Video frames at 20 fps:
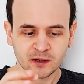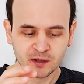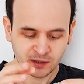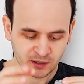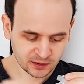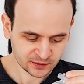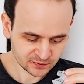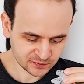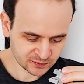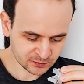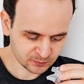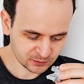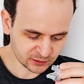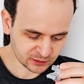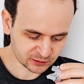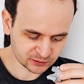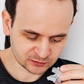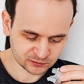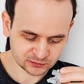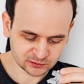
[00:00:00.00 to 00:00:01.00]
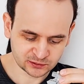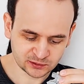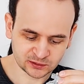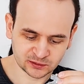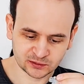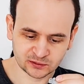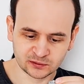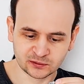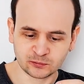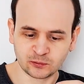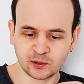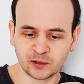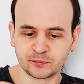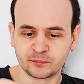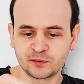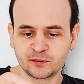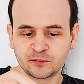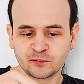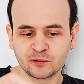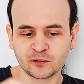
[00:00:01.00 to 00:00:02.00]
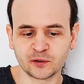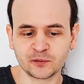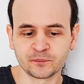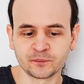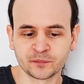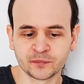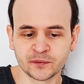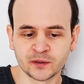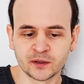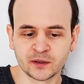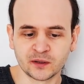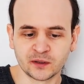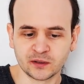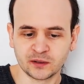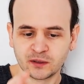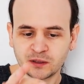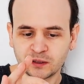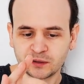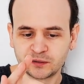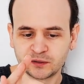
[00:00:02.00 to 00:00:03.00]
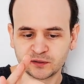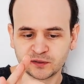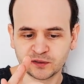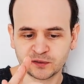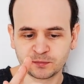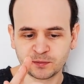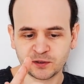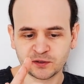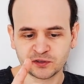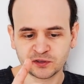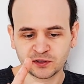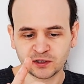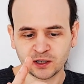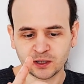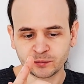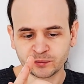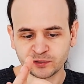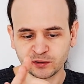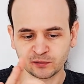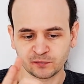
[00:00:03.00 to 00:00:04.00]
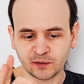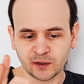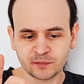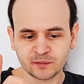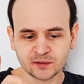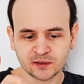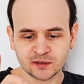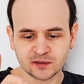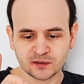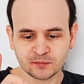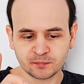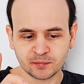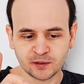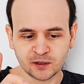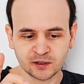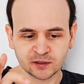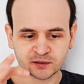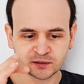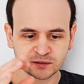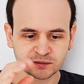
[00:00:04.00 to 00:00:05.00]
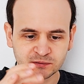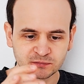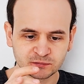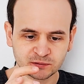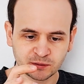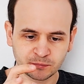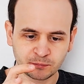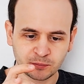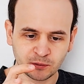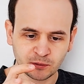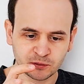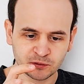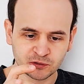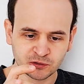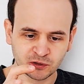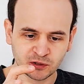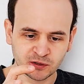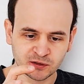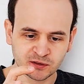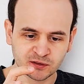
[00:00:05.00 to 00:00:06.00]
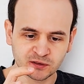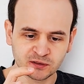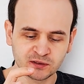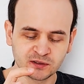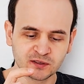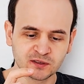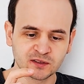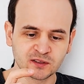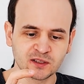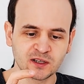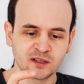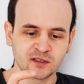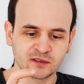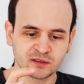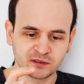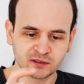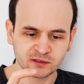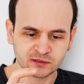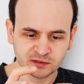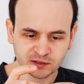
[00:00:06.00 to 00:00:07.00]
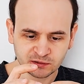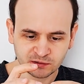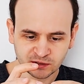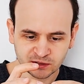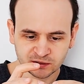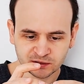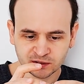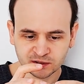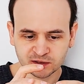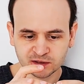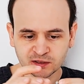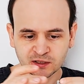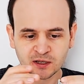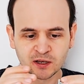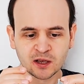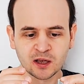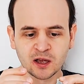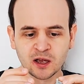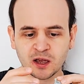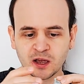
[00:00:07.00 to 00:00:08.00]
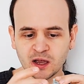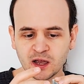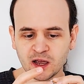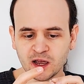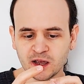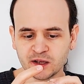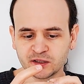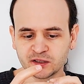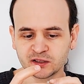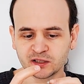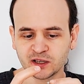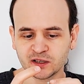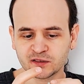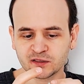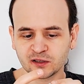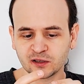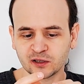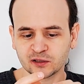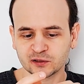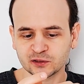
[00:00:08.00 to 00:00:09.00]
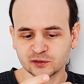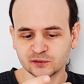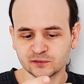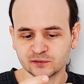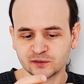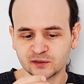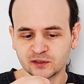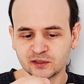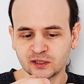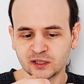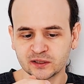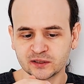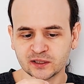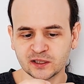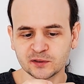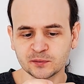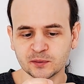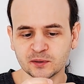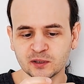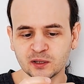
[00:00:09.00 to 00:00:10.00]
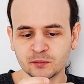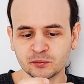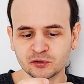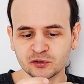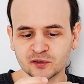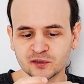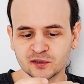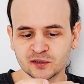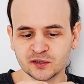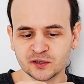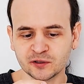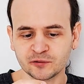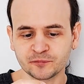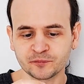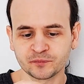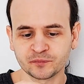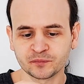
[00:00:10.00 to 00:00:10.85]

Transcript: And similar to this, the one before, uh, the suspension arms are 5 studs apart, the ball joints in this case are integrated, and it has a lot of uh, attachment options here.